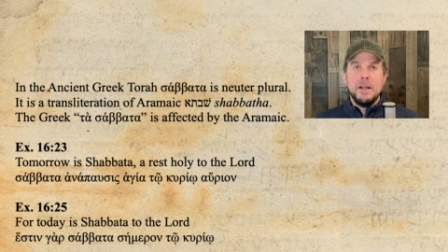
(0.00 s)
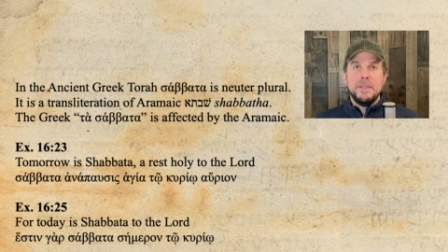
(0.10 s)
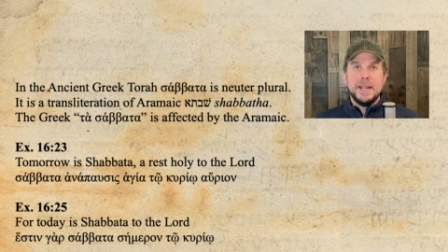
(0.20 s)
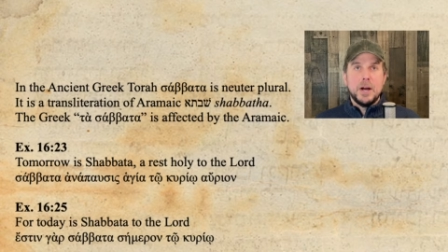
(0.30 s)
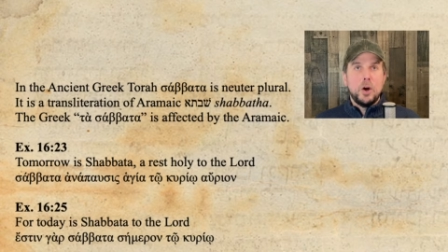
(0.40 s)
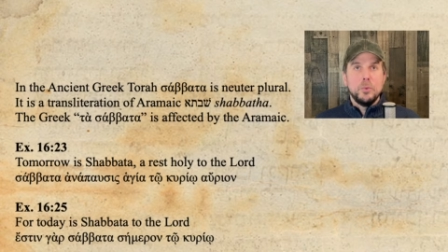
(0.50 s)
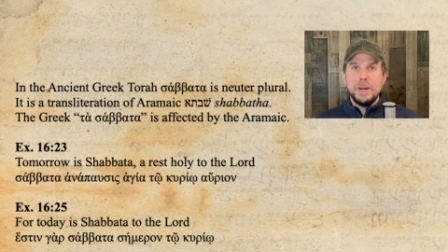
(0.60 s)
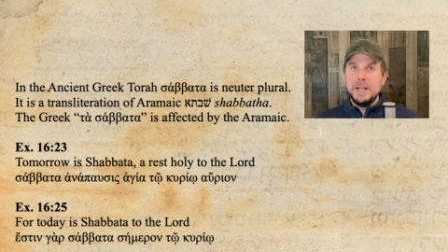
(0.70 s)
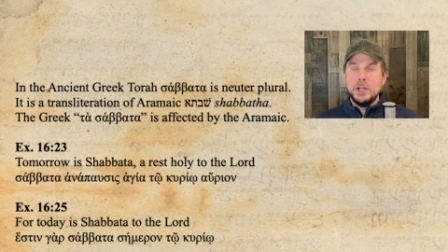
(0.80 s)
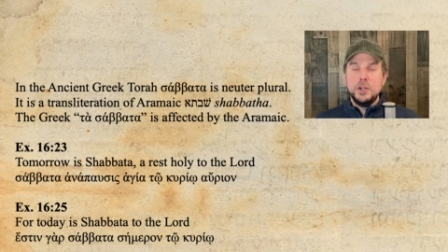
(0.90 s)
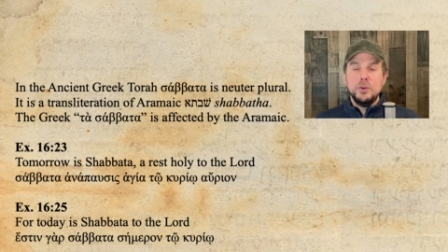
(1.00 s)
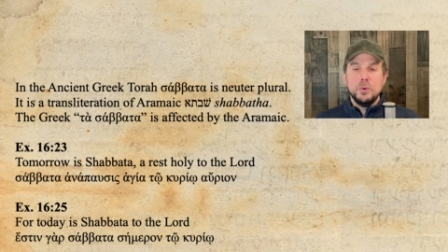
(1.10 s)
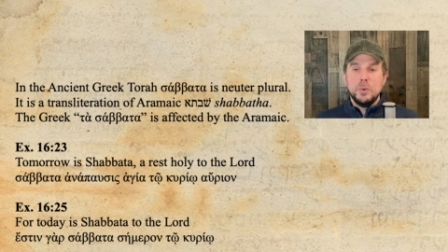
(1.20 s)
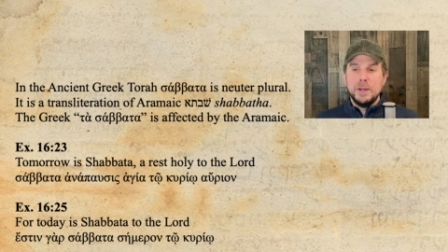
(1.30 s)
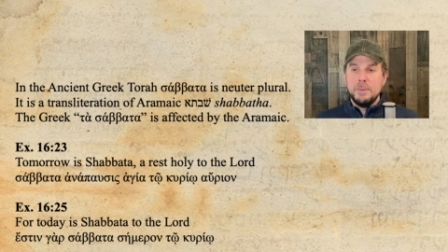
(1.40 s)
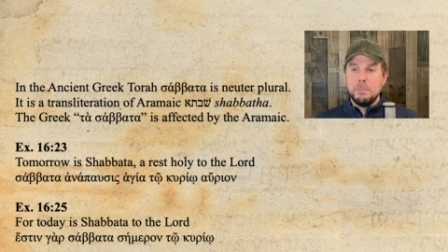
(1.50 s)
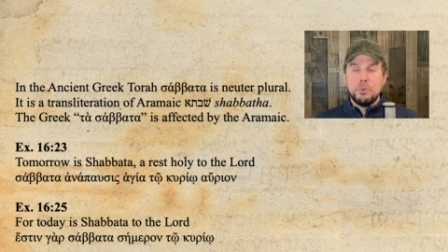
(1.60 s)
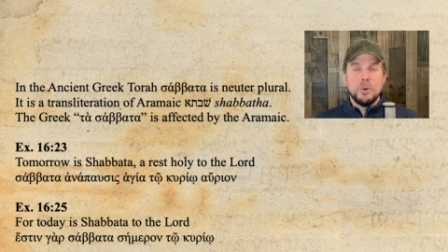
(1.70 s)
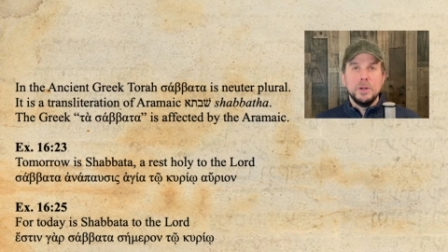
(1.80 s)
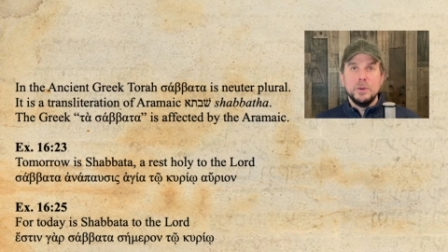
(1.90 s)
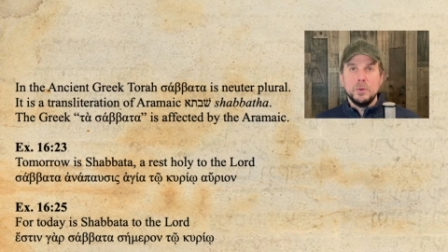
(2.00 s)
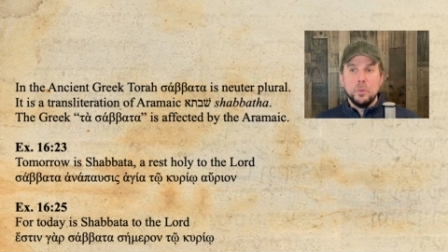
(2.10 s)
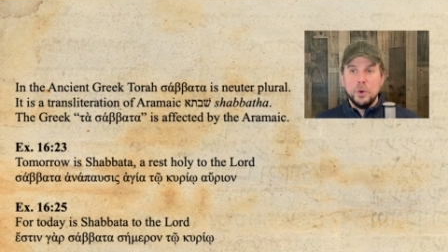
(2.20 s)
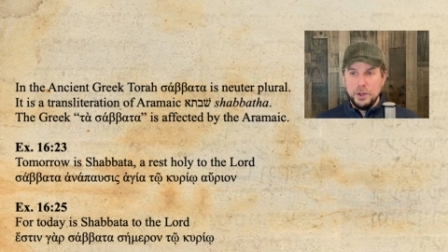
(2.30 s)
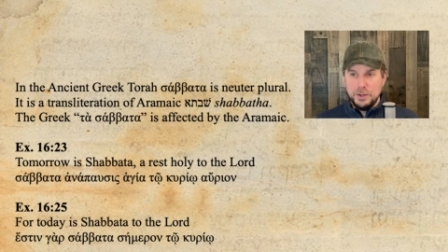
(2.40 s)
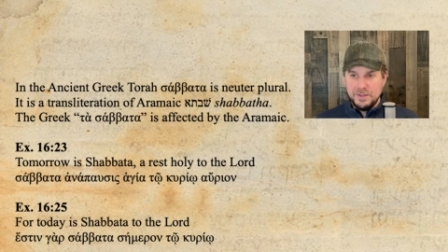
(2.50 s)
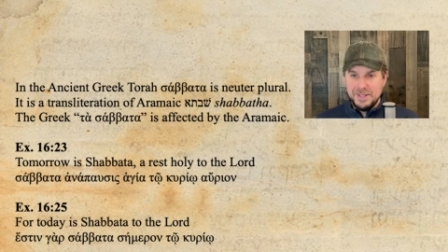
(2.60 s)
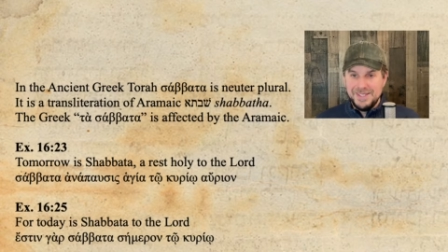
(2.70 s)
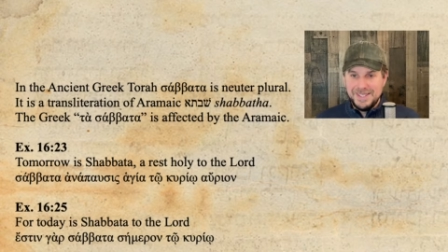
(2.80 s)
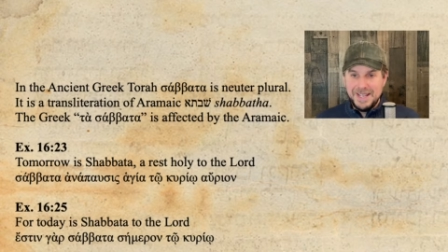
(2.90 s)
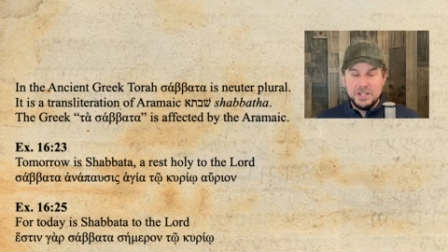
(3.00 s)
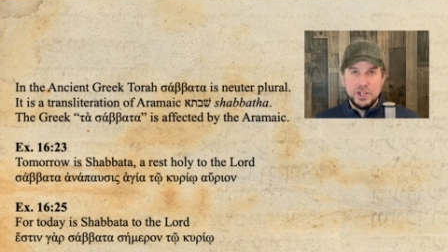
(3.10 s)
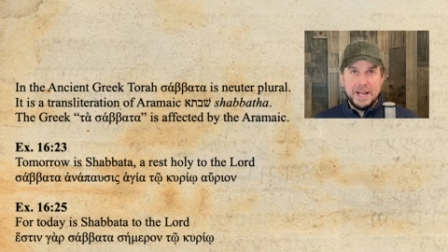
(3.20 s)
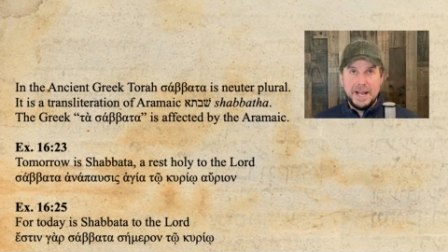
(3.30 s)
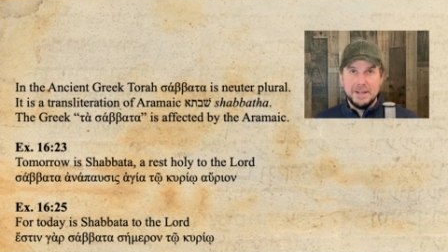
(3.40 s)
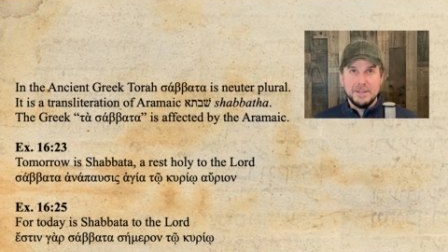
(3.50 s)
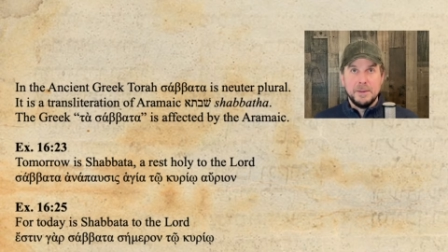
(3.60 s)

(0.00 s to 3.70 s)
They already knew important words such as